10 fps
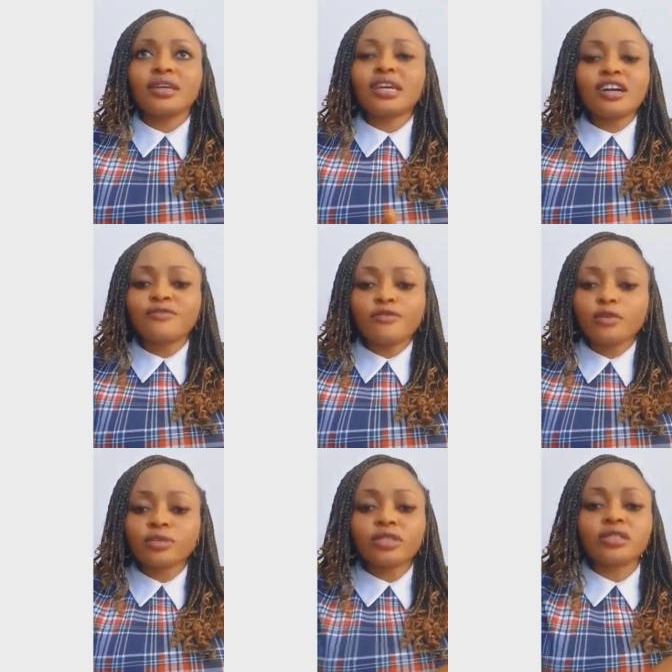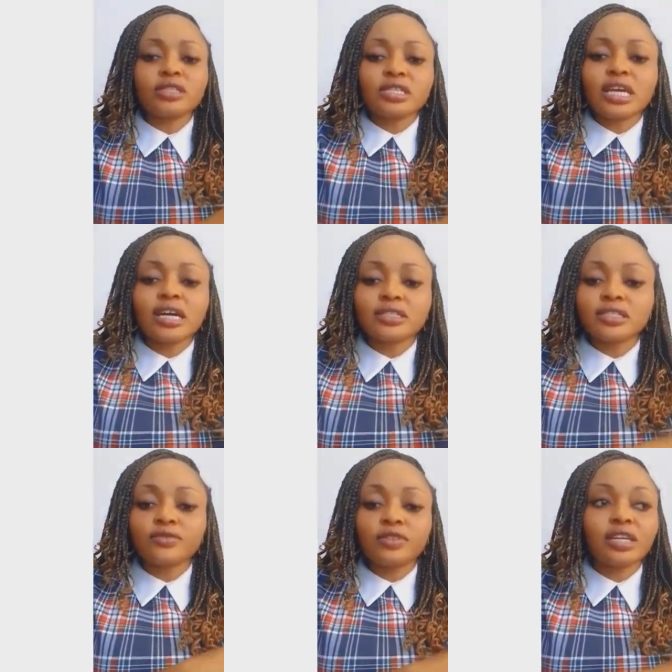you can't fault the
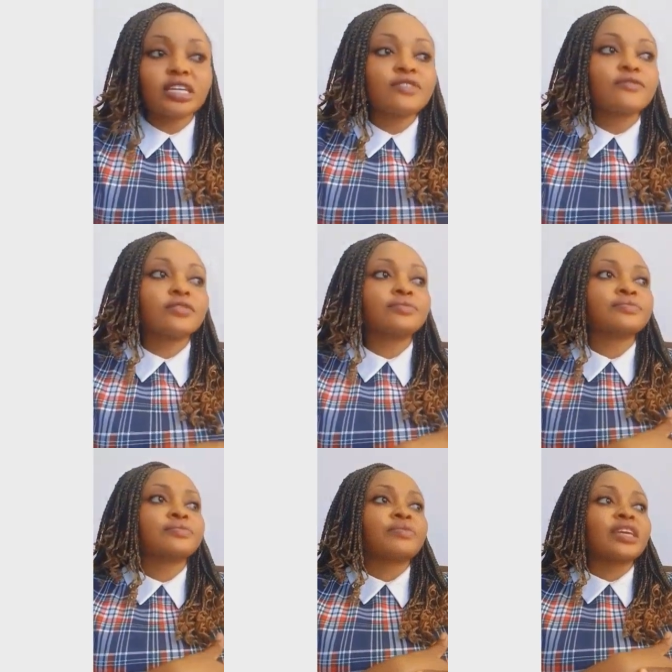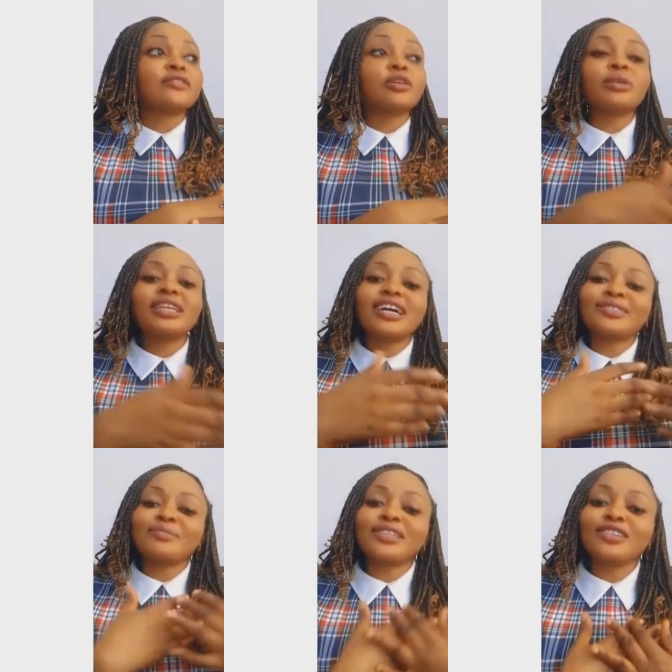artist for that. Even if somebody
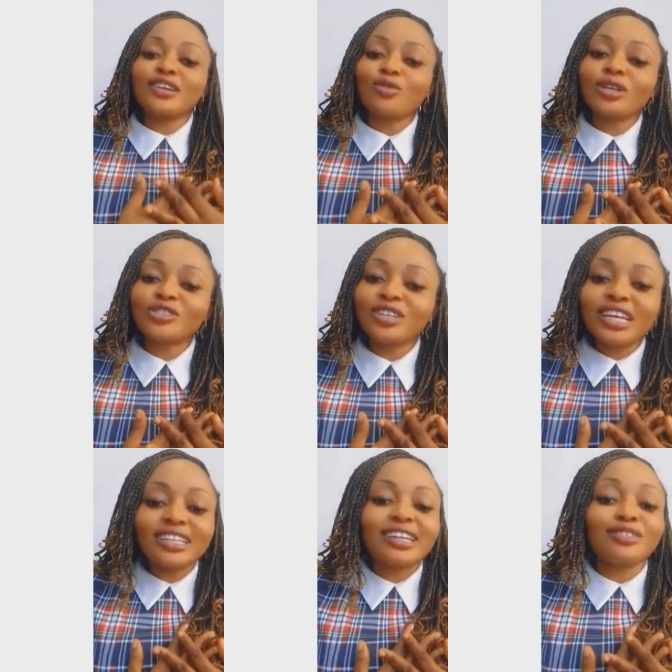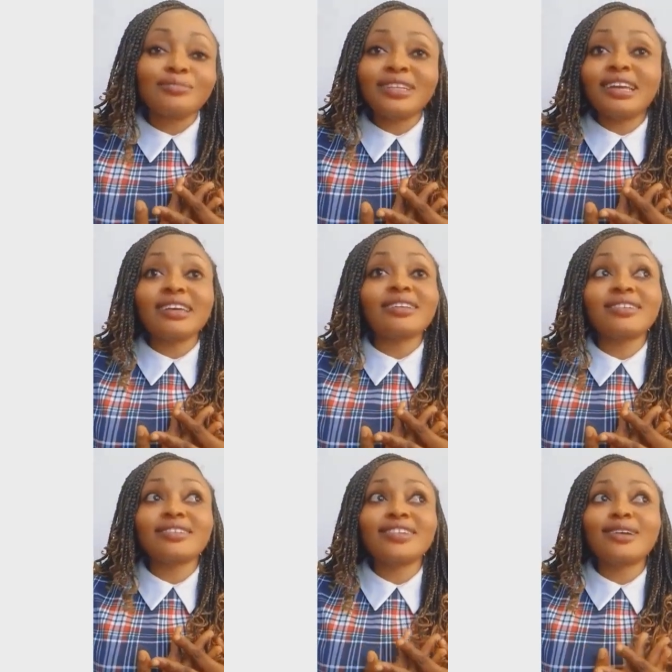asks me a question like that, I'll be like,
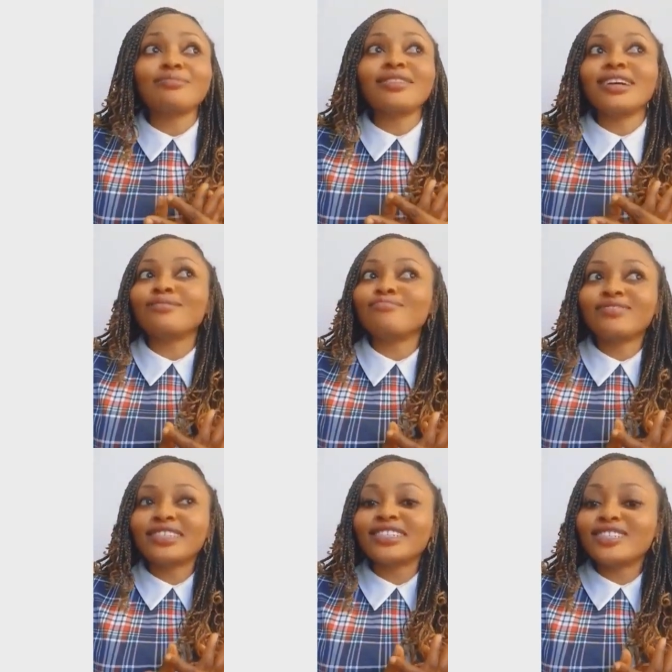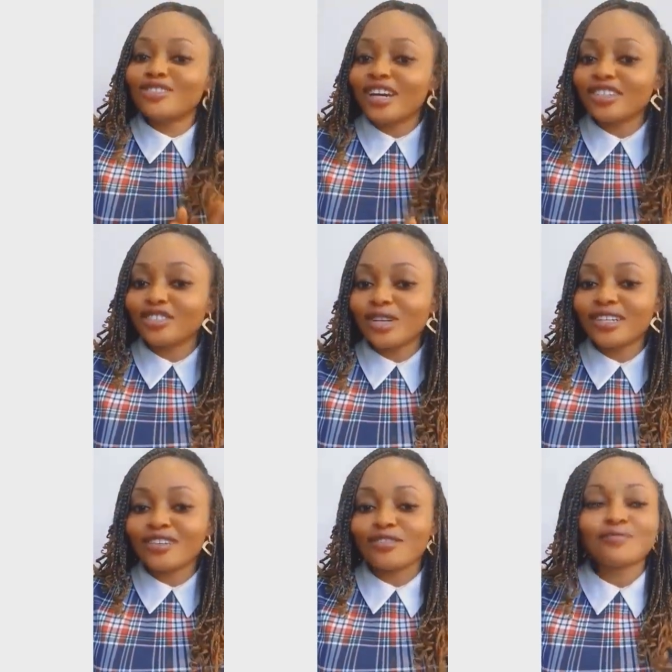they are singing trash
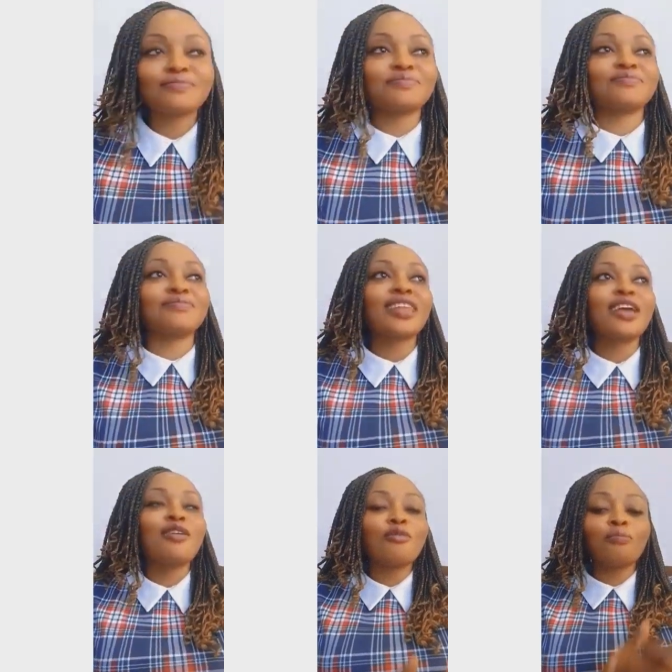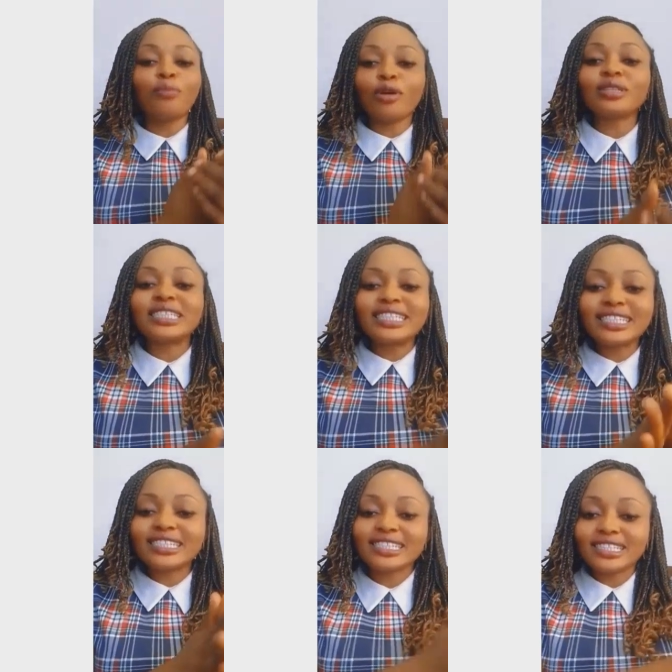right now. But he
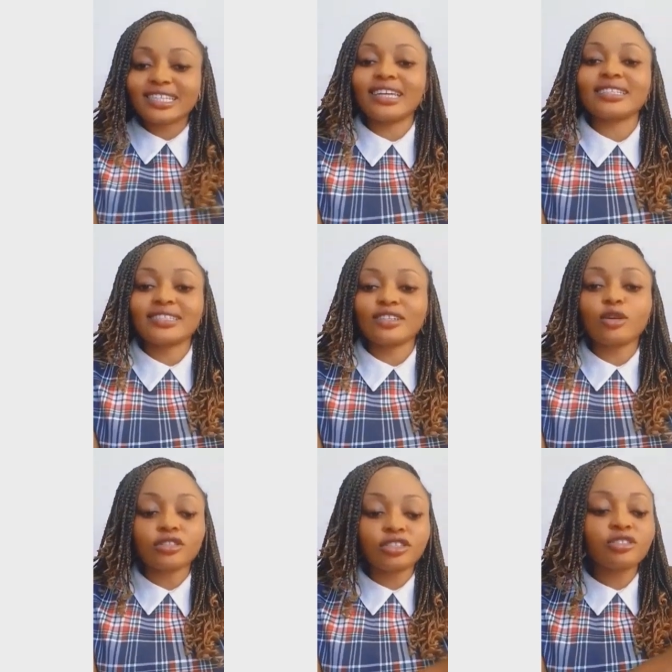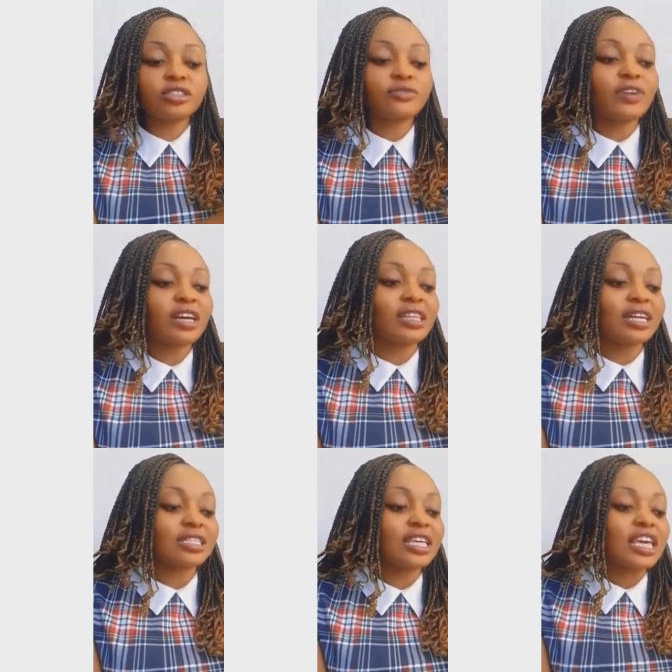didn't say that, considering the fact
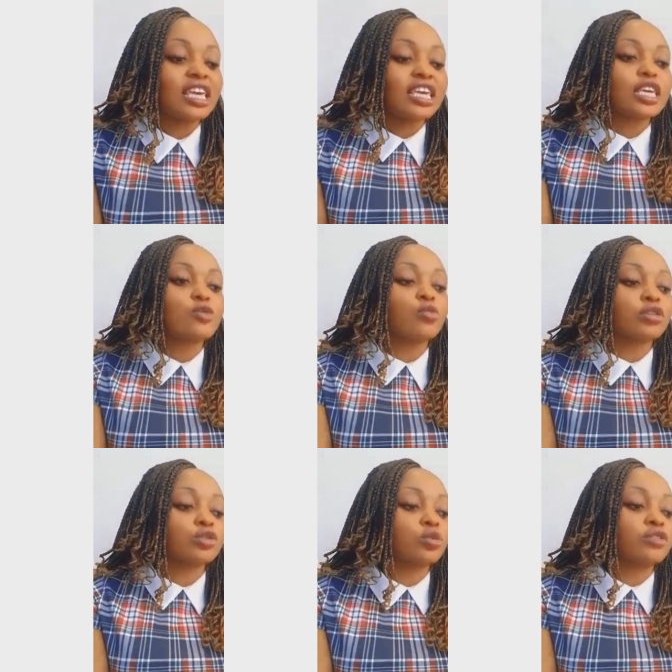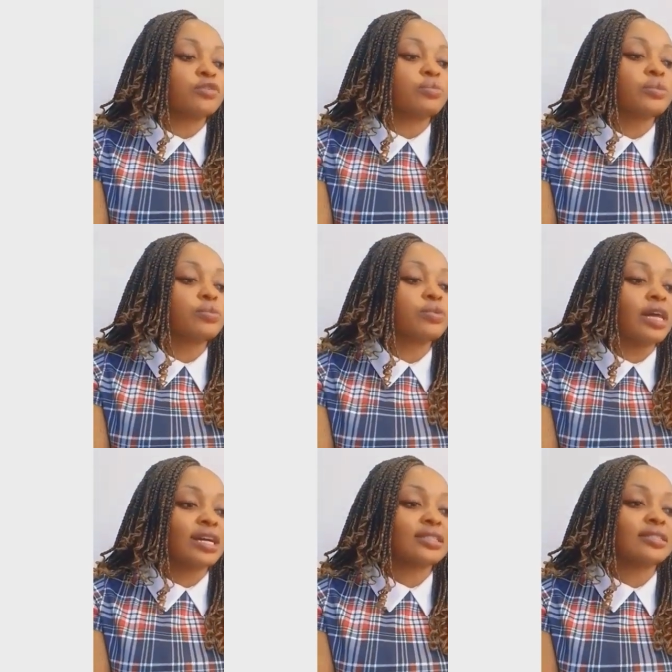that he was one of the people
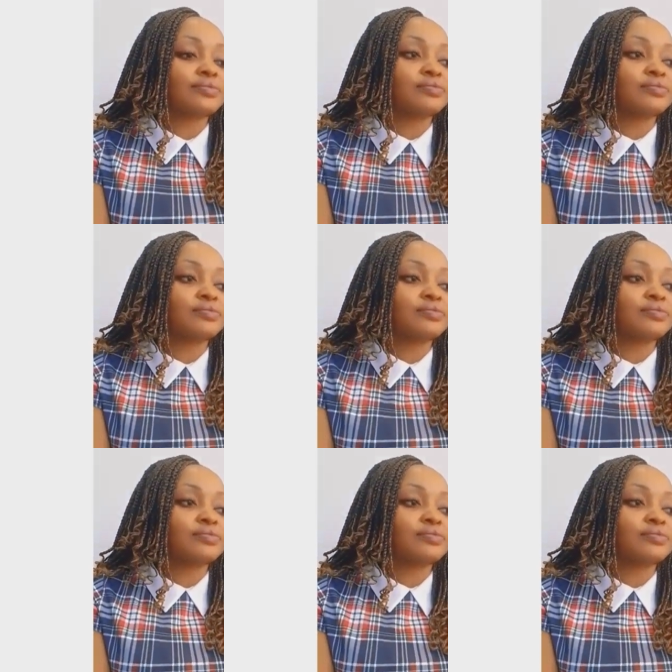that